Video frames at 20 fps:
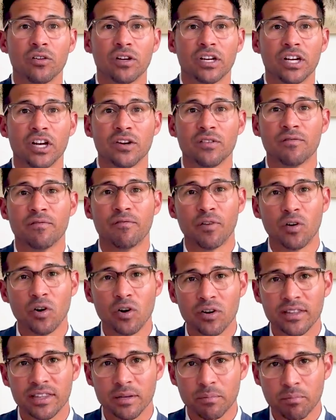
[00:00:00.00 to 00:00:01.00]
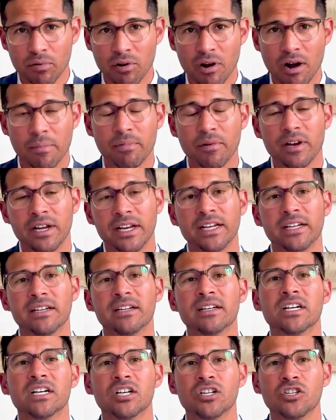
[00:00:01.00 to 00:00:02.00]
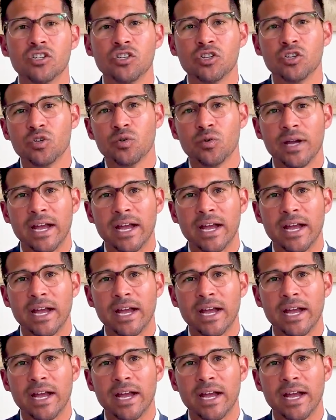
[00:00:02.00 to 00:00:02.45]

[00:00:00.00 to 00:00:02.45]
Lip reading: convert the property to